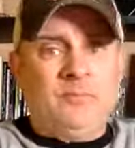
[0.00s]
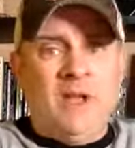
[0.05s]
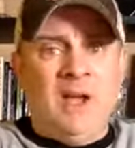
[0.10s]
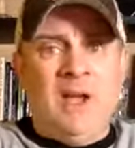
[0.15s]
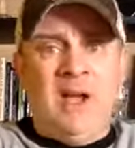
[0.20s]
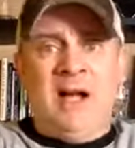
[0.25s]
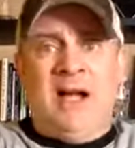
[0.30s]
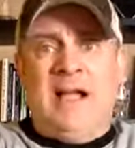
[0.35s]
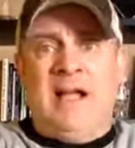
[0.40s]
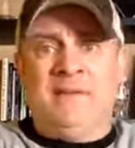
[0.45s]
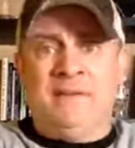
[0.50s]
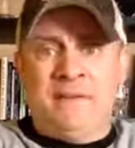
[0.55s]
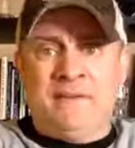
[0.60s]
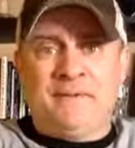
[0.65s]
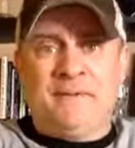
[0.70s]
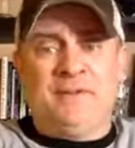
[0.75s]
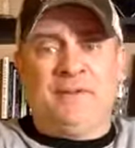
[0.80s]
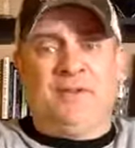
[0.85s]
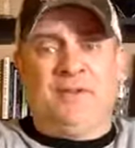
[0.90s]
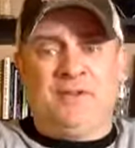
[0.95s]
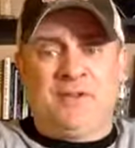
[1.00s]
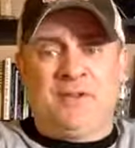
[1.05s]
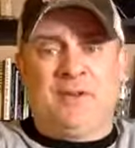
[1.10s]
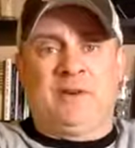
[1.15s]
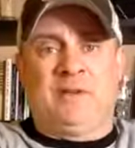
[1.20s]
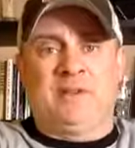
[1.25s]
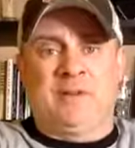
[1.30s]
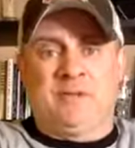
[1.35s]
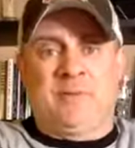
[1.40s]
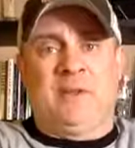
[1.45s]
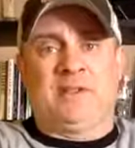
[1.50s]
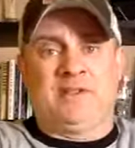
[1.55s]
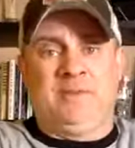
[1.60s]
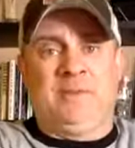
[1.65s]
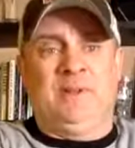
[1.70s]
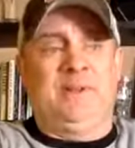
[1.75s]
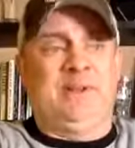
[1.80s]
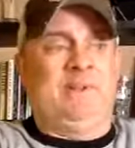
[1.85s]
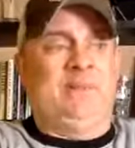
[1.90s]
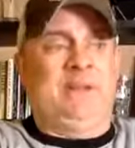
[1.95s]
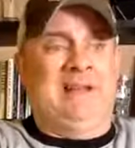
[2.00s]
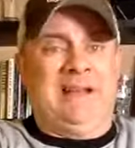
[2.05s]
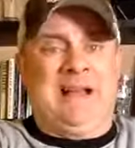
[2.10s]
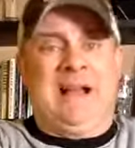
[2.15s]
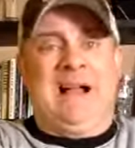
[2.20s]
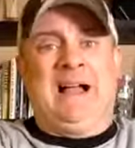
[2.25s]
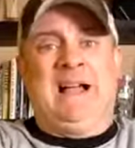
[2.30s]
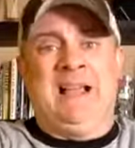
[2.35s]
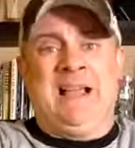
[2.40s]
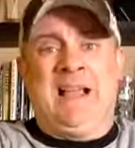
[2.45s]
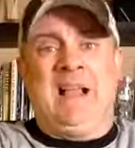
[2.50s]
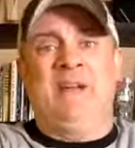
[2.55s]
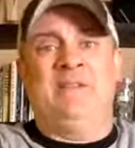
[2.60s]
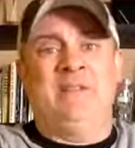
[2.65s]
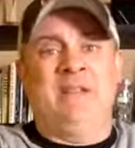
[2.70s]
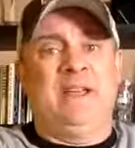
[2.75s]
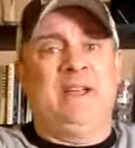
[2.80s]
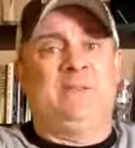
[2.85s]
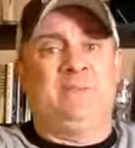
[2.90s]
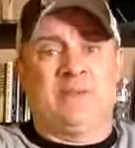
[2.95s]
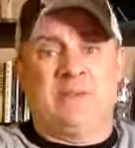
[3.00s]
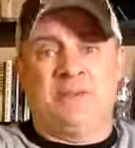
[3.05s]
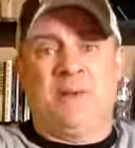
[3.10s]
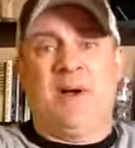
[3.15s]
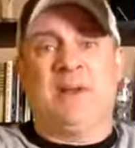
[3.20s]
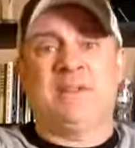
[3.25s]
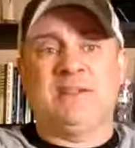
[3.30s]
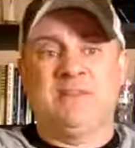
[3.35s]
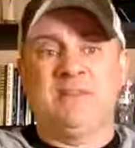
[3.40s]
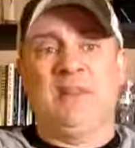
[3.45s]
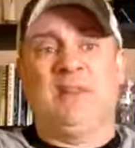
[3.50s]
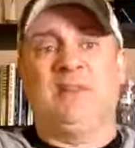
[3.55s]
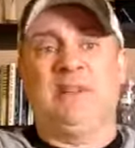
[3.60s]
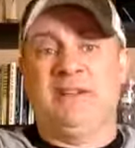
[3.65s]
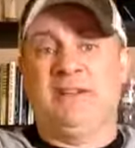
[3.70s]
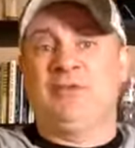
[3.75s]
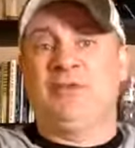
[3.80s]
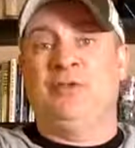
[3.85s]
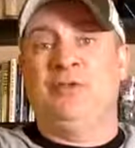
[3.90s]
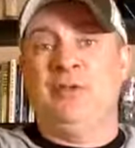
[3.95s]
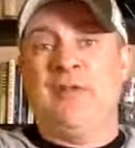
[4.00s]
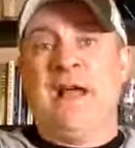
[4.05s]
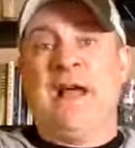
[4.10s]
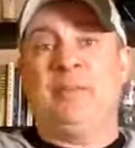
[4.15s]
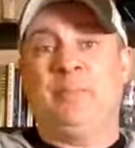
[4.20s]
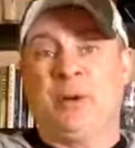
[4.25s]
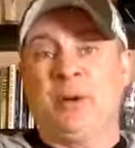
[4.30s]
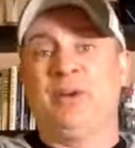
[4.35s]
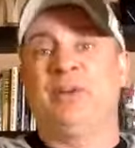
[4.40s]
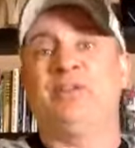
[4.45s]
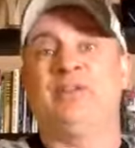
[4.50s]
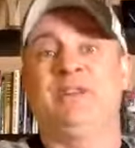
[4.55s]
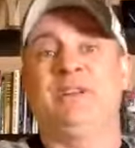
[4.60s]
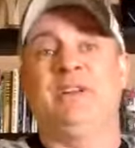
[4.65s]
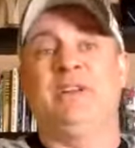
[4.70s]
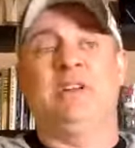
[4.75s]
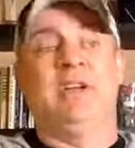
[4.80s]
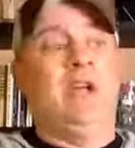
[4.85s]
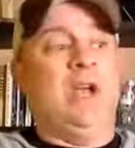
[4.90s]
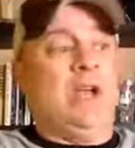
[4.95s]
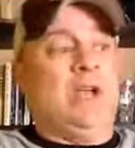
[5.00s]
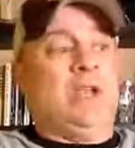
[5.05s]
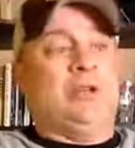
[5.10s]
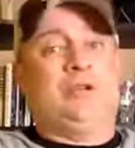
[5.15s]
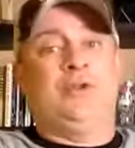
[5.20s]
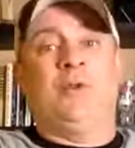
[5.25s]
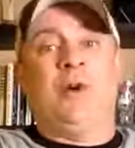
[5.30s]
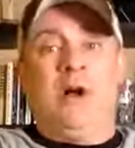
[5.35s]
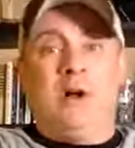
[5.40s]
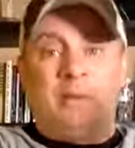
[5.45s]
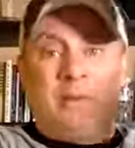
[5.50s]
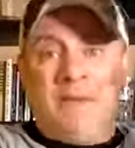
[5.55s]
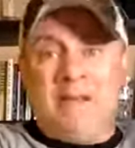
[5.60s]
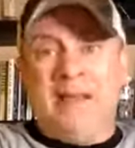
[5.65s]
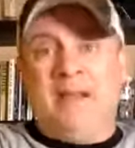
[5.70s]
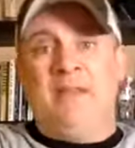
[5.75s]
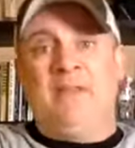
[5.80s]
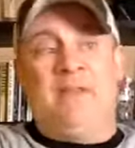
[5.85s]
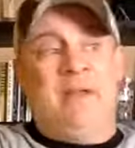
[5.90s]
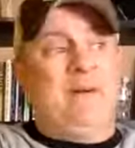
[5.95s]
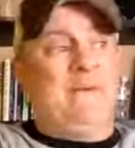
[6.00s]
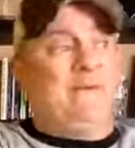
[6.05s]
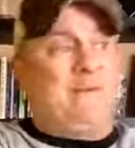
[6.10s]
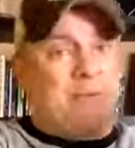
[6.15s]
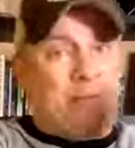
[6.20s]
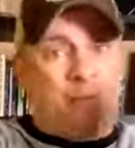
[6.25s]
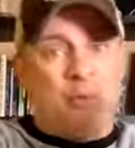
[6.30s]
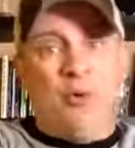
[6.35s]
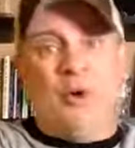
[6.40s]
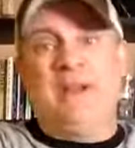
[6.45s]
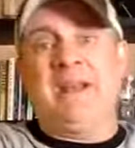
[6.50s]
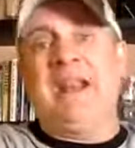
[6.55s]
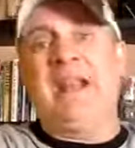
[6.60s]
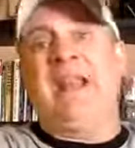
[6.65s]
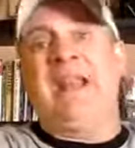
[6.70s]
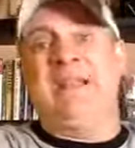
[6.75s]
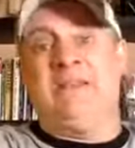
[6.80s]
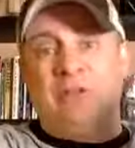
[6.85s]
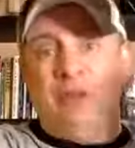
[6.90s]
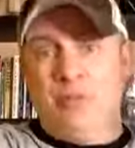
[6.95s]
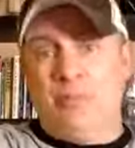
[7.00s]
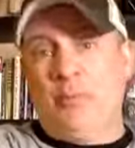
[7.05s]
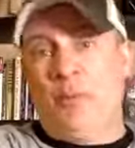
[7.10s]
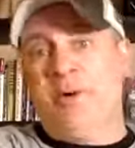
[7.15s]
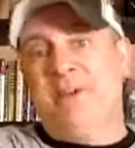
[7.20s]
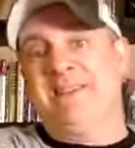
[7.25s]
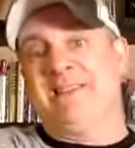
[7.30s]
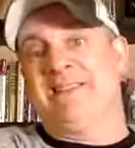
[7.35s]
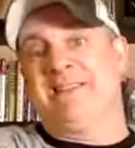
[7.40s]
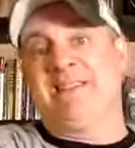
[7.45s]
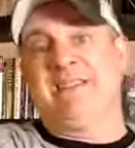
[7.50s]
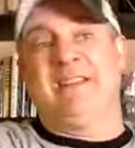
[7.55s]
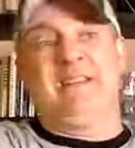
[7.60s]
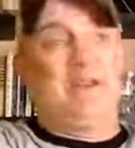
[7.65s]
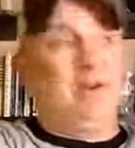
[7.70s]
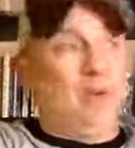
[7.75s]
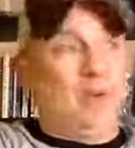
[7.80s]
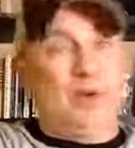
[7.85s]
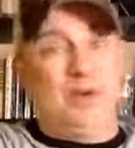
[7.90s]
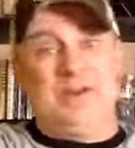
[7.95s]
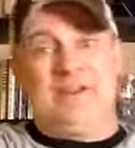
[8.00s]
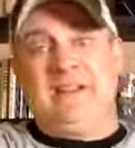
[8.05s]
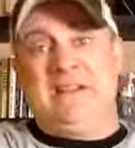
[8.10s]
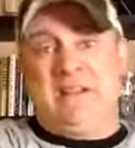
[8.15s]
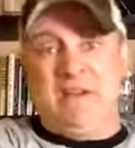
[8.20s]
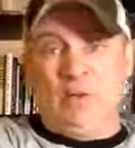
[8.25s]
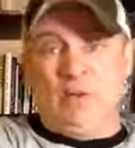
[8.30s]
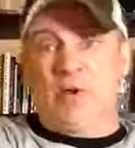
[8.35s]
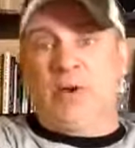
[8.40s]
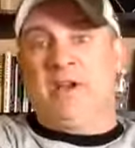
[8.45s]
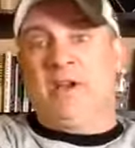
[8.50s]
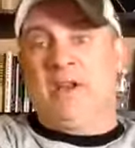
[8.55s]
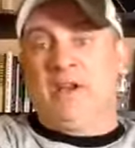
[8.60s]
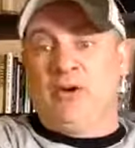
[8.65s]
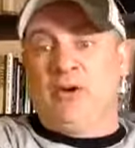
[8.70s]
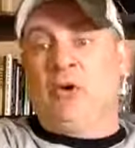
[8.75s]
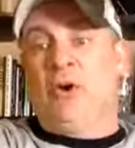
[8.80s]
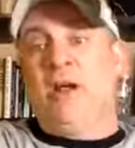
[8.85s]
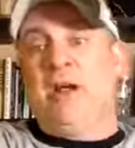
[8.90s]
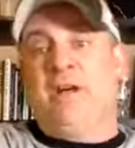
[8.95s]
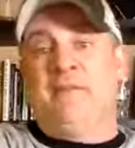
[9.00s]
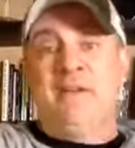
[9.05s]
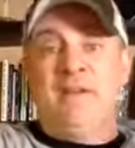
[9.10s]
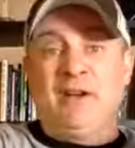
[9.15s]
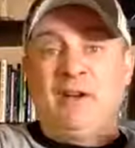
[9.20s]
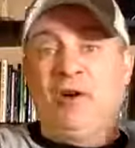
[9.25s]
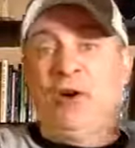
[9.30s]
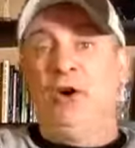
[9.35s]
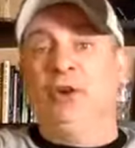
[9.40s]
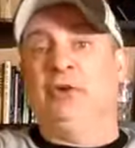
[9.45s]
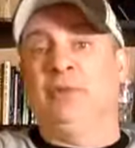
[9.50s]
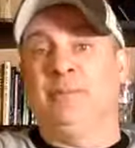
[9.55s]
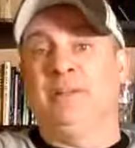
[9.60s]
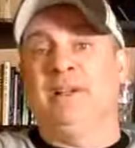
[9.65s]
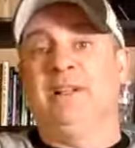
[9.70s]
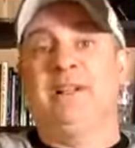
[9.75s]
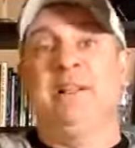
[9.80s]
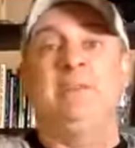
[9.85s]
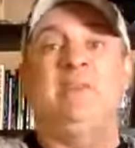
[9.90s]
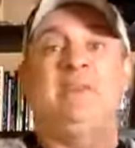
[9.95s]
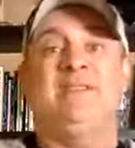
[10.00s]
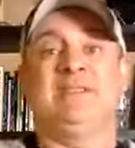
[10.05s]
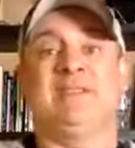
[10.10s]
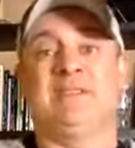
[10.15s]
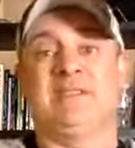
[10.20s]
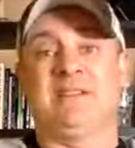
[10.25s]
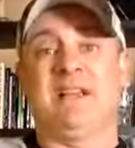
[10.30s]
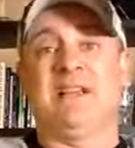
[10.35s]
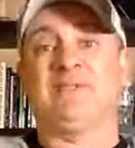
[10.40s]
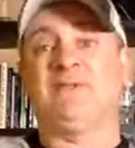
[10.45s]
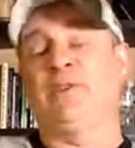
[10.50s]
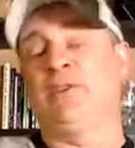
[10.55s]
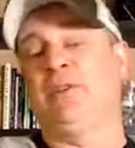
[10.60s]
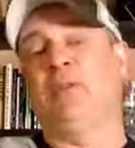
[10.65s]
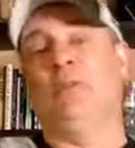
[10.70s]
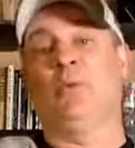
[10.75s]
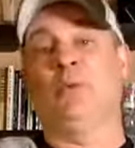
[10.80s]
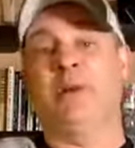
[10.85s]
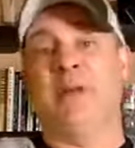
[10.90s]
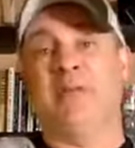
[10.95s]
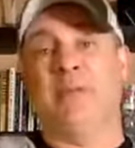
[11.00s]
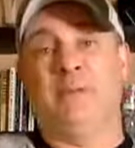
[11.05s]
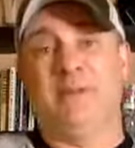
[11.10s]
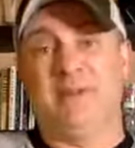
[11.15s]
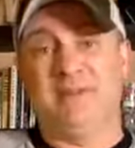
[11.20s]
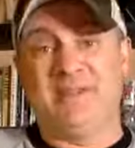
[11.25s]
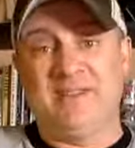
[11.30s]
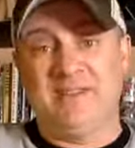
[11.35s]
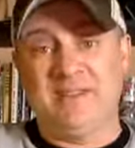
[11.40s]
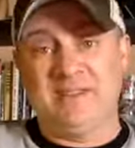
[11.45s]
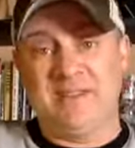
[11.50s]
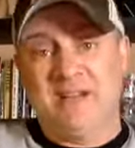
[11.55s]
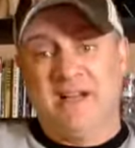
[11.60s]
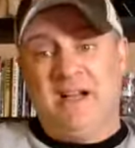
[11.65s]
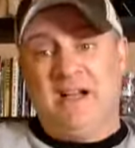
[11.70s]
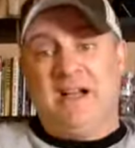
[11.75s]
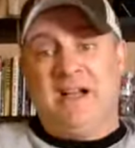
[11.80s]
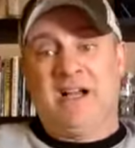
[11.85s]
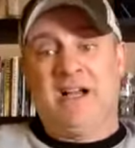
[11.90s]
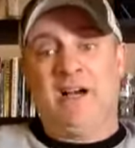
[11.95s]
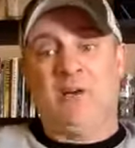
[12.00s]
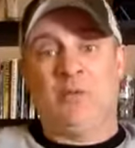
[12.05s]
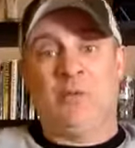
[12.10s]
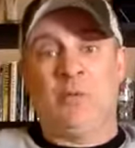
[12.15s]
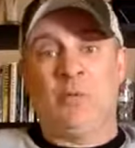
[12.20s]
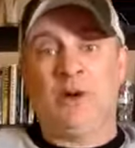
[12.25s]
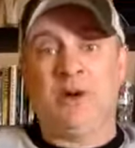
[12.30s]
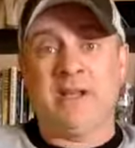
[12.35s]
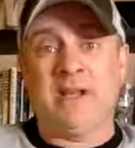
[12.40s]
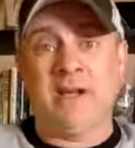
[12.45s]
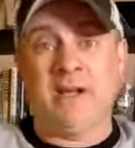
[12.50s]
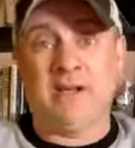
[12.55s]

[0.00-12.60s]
I have a fiduciary responsibility, meaning I have a responsibility to that person to help get them from point A to point C or D or E or F and ultimately be successful in whatever business we're working on